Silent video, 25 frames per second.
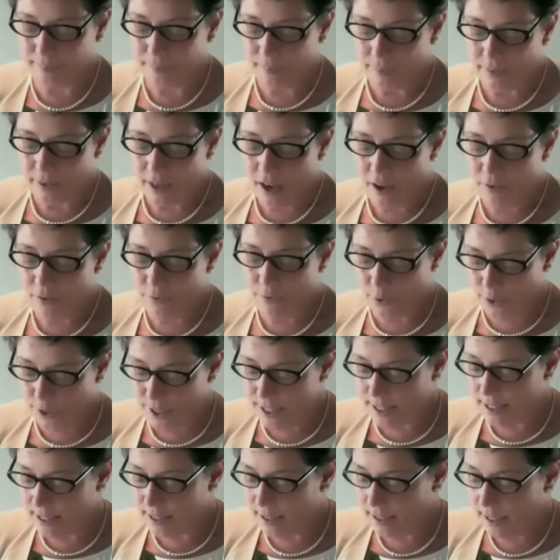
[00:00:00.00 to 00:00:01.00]

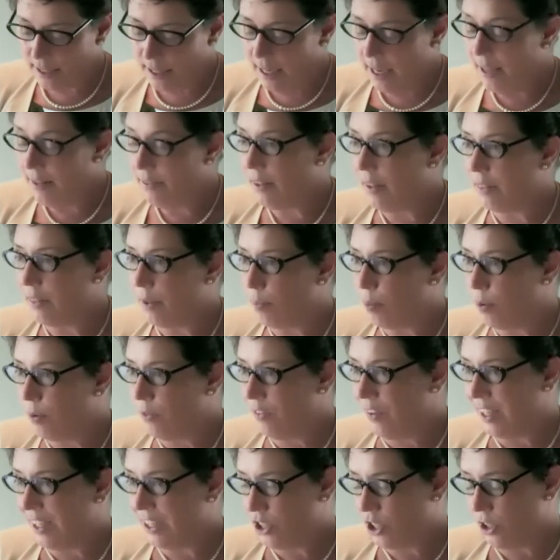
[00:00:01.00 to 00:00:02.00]
First, that the
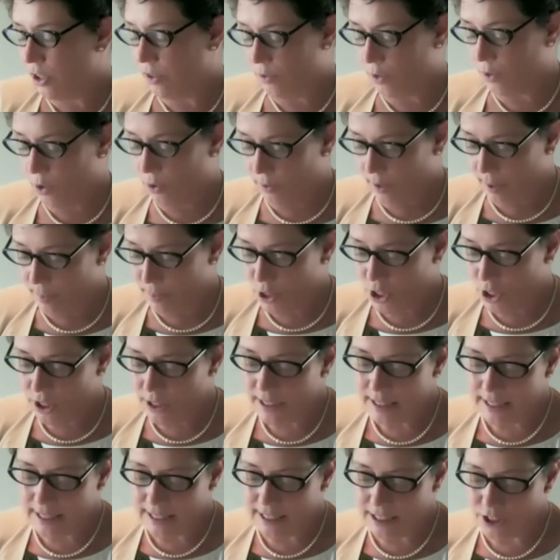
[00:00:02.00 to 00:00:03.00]
prevention of corruption is
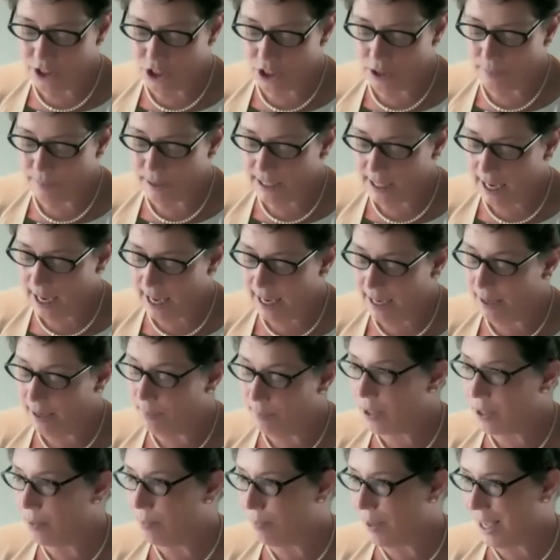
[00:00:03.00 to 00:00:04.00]
a legitimate aim
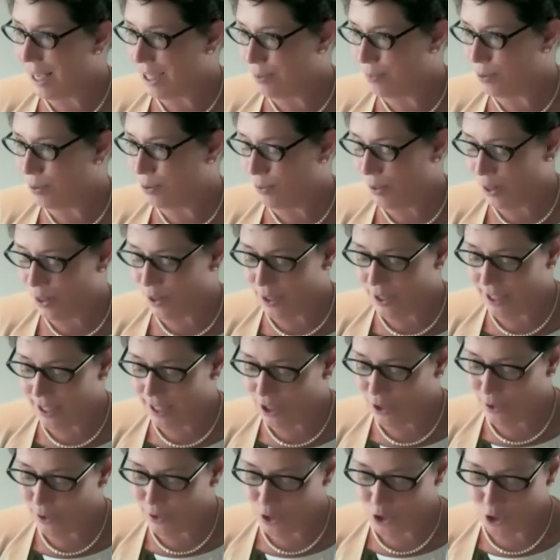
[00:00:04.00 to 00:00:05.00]
compatible with the
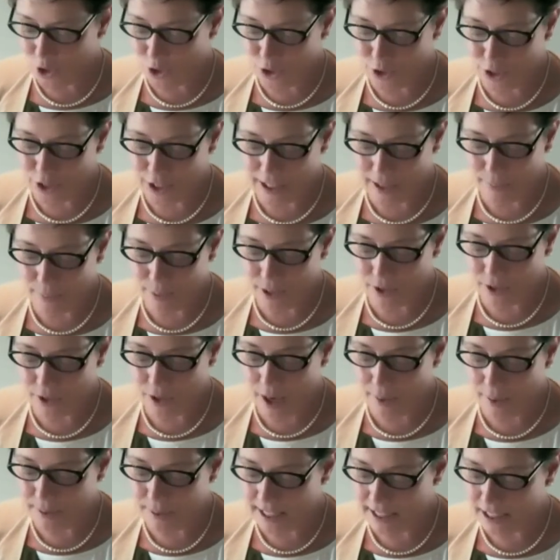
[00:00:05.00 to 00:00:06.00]
constitutionally prescribed
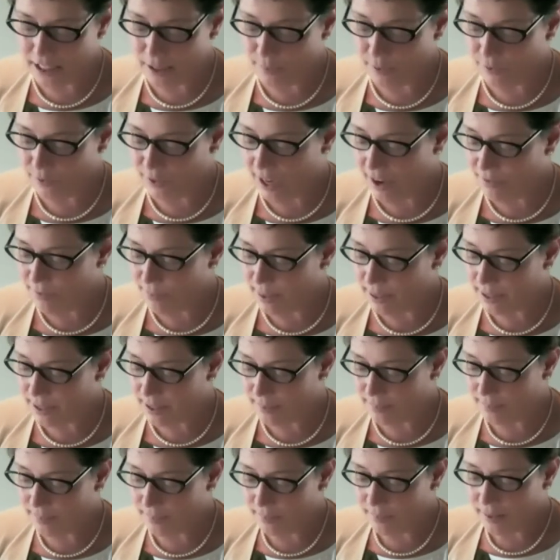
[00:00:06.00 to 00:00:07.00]
system of government.
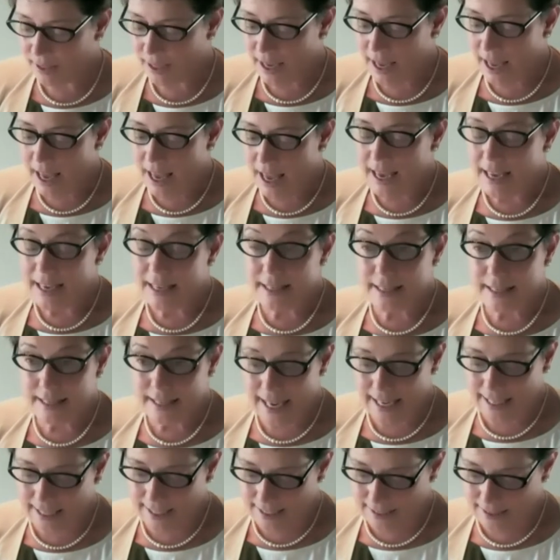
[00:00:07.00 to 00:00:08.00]

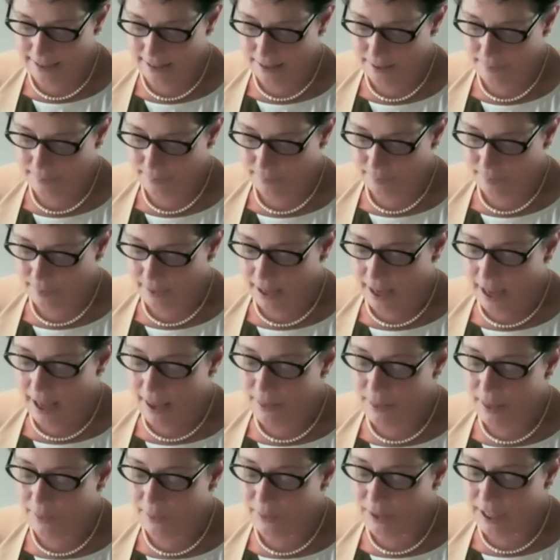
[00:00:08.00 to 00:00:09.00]
Second,
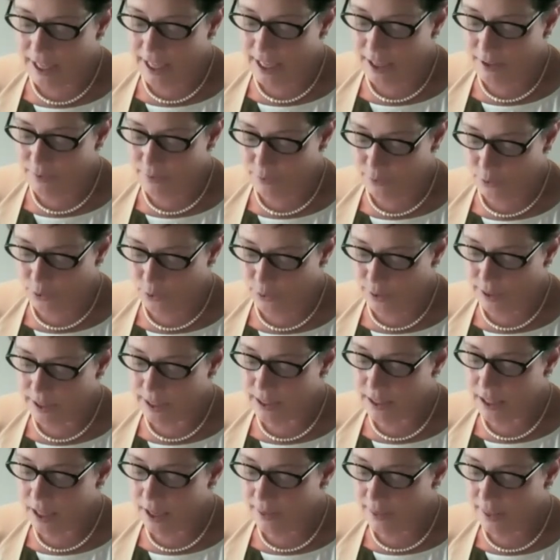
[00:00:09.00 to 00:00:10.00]
that the influence
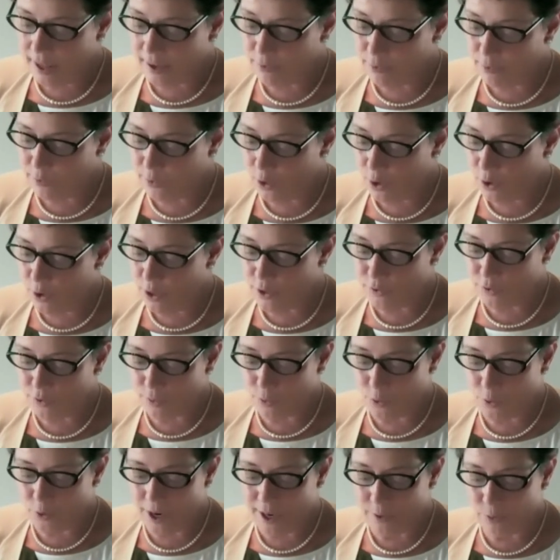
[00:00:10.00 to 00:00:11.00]
that flows from
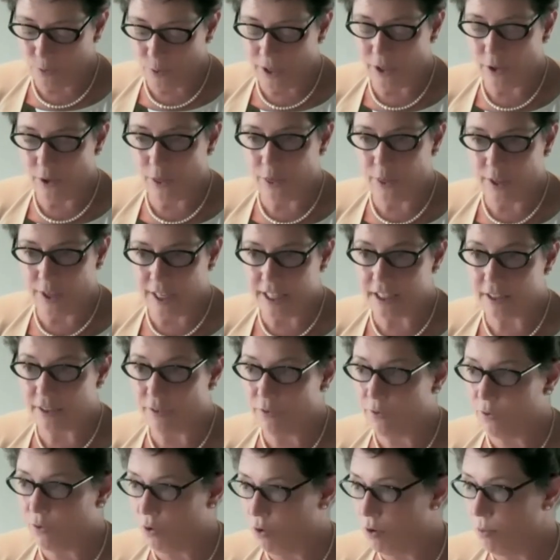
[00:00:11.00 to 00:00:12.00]
great wealth is a
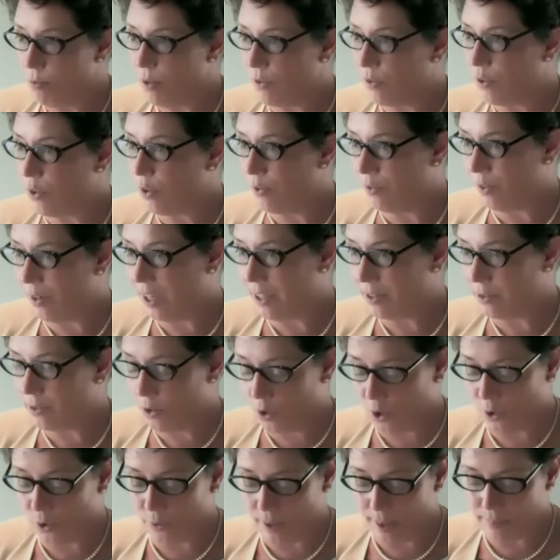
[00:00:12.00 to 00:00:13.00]
form of
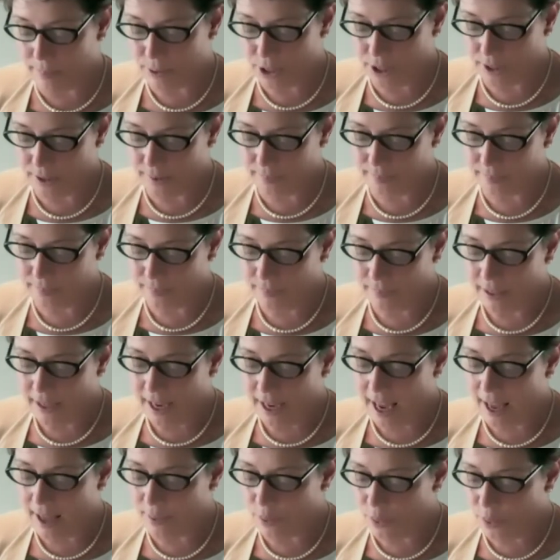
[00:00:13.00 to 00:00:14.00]
corruption.
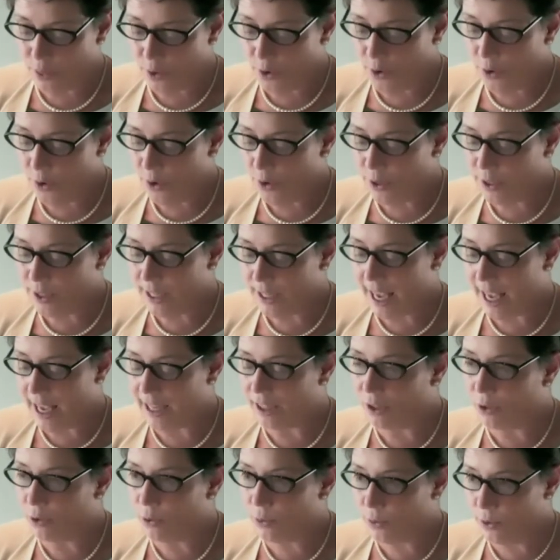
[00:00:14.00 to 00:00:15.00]
And third, and
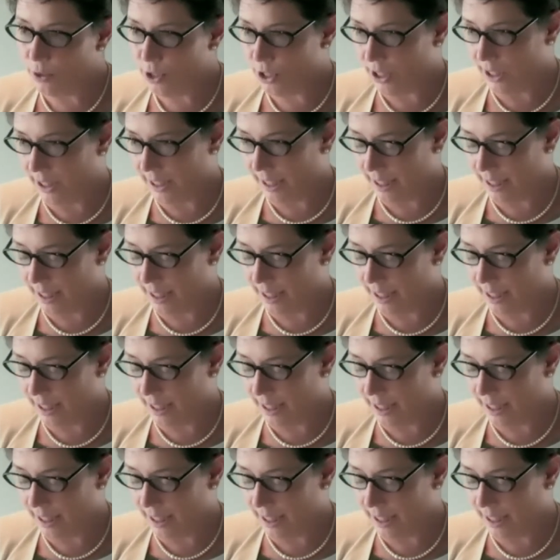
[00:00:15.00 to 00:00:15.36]
crucially,